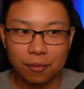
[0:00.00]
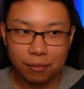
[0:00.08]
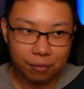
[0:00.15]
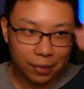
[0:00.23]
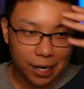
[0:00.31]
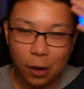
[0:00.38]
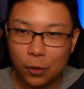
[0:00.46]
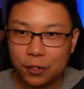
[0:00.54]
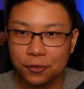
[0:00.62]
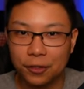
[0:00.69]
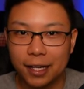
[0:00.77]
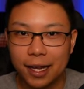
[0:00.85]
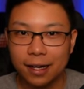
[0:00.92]
But I always
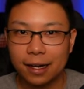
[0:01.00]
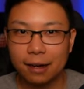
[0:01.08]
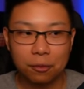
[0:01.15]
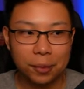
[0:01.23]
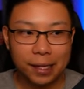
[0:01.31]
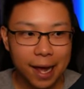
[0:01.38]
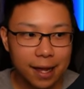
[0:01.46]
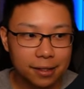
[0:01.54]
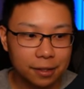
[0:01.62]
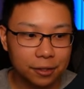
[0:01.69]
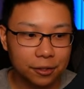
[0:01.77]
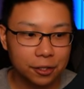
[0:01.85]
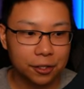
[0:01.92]
forget not everybody has
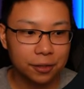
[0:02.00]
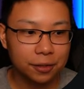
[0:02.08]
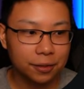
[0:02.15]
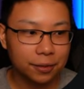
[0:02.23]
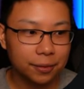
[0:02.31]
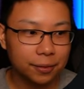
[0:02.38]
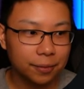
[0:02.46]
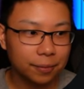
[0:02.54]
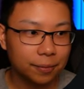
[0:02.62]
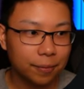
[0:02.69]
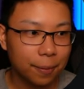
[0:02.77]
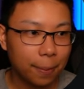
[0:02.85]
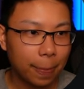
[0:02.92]
Duchess.
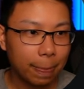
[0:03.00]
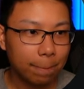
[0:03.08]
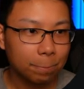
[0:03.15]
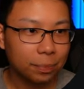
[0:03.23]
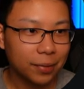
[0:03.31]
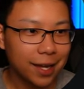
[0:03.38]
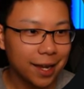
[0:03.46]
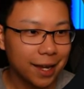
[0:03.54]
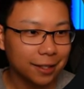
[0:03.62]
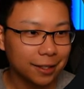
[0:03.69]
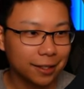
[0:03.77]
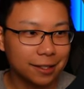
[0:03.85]
Hey, look at this